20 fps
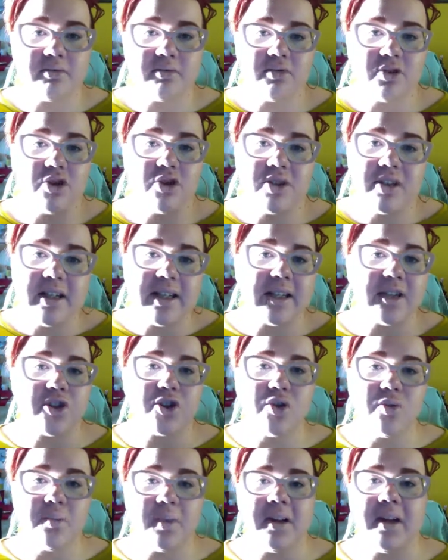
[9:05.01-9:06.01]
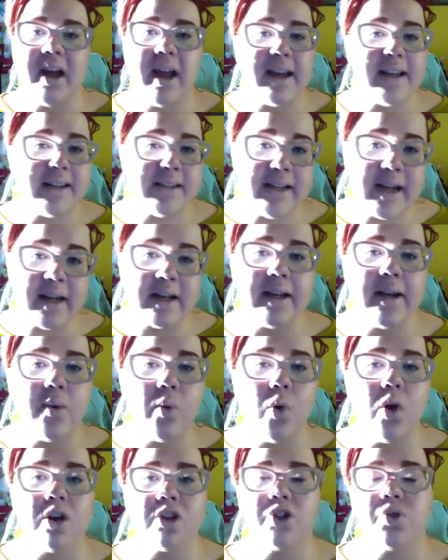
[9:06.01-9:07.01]
just needs to be a daily
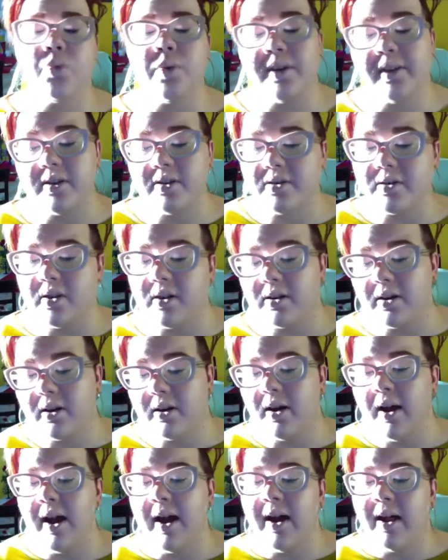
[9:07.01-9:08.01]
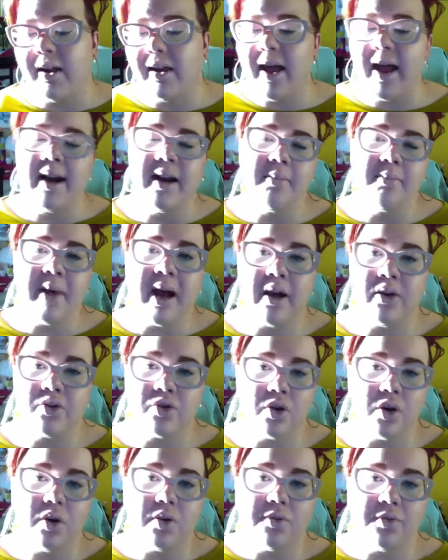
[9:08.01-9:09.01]
wash with a light amount
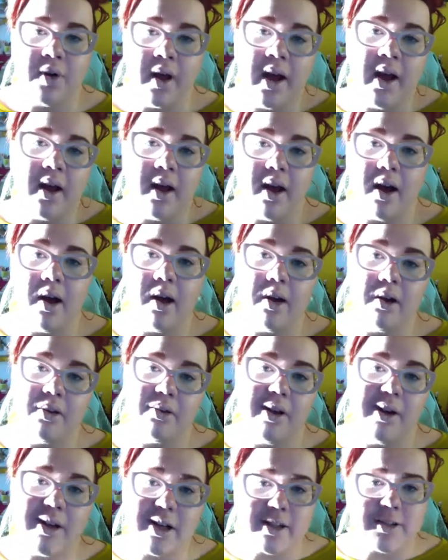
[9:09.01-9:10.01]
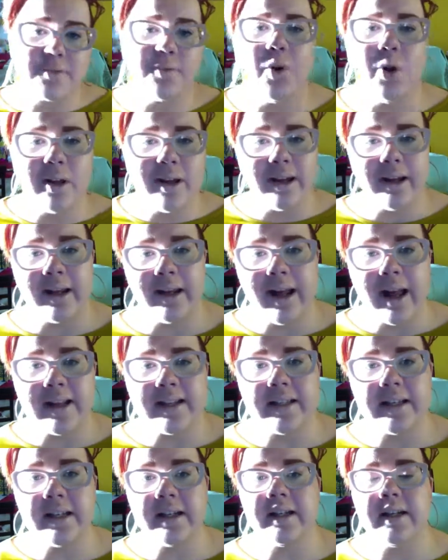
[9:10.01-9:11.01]
of an exfoliating
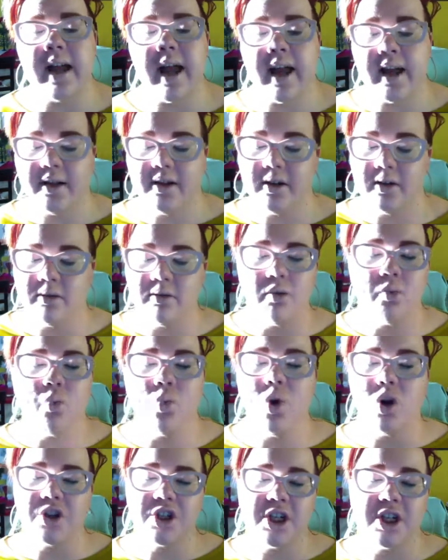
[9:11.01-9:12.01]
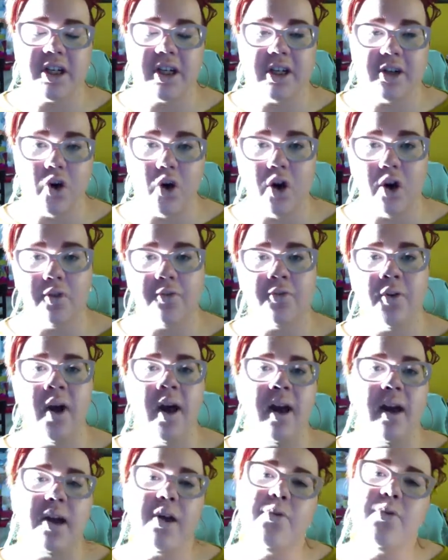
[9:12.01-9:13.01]
acid and washing it off.
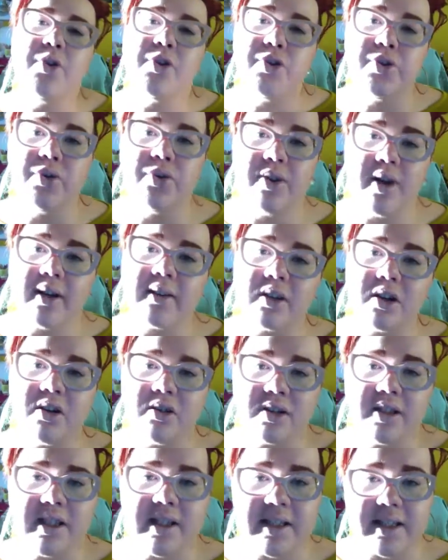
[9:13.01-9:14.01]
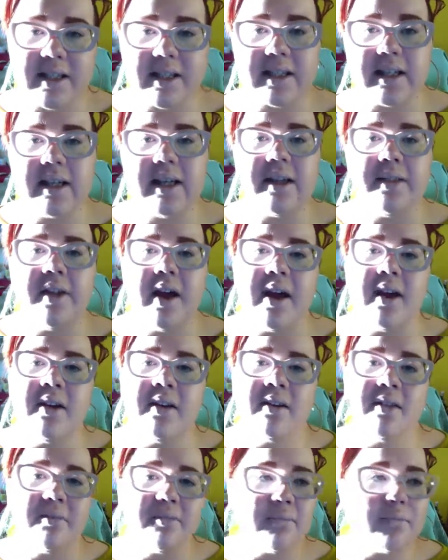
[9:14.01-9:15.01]
If you do that consistently,
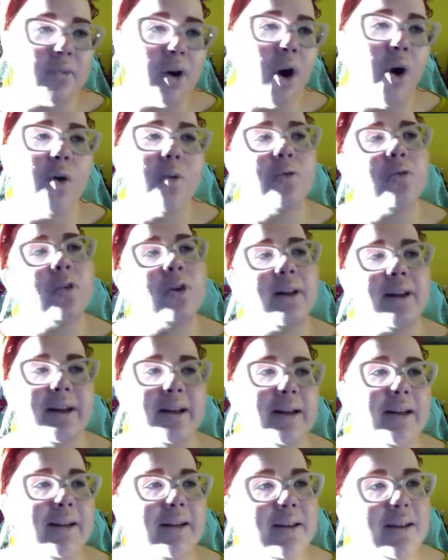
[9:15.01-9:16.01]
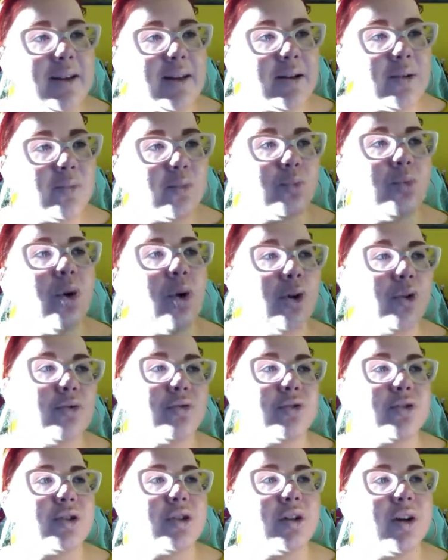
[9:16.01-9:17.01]
then hopefully it
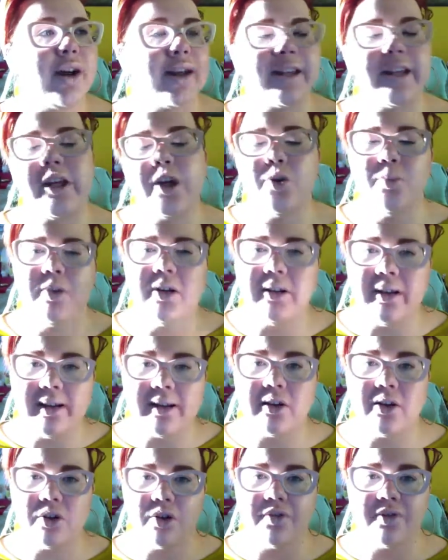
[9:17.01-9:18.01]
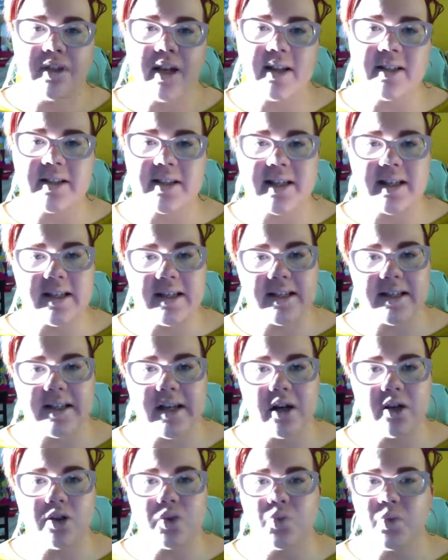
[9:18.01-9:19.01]
won't accumulate a lot of dead skin
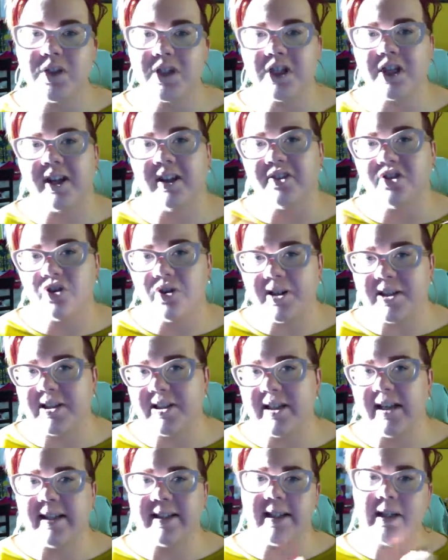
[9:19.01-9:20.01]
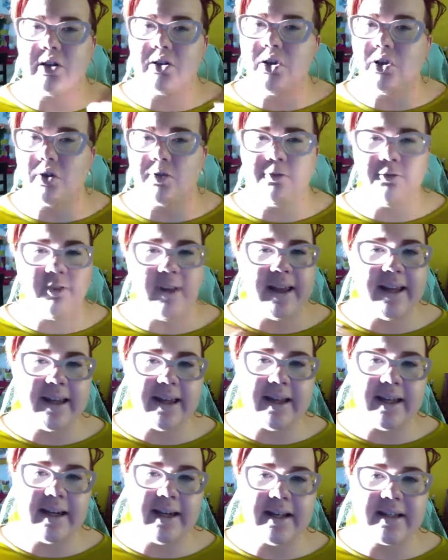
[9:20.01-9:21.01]
cells, which can translate in a lot of
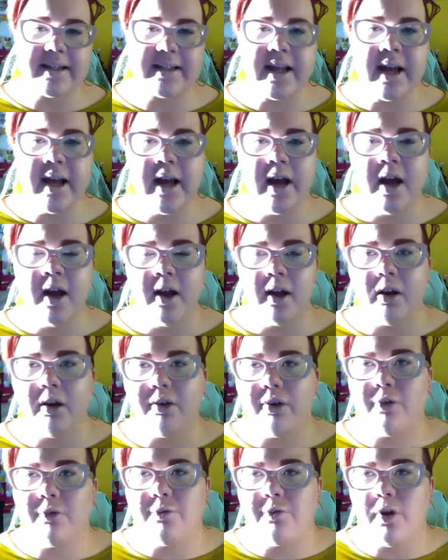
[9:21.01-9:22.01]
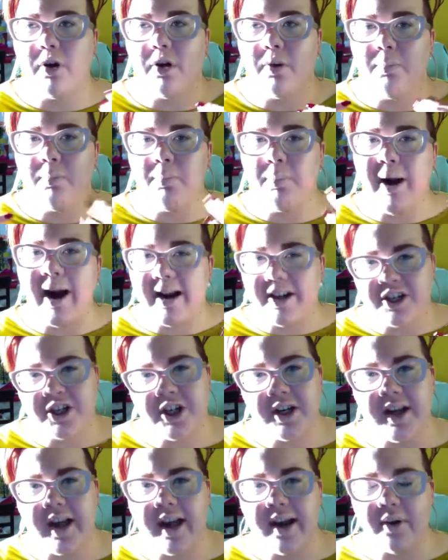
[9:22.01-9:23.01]
flakiness, a lot of
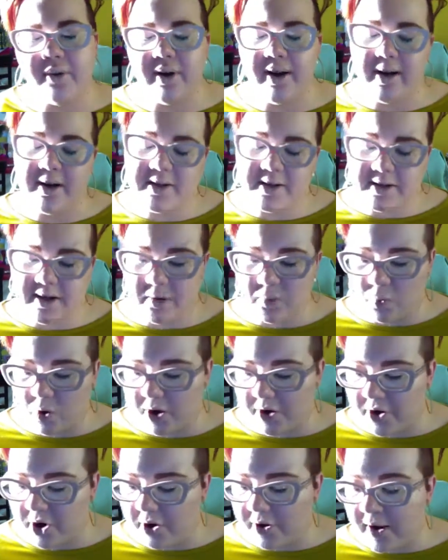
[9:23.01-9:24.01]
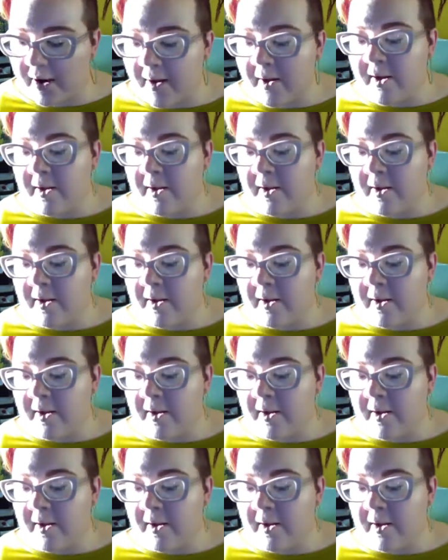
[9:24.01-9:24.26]
patchy areas and whatnot.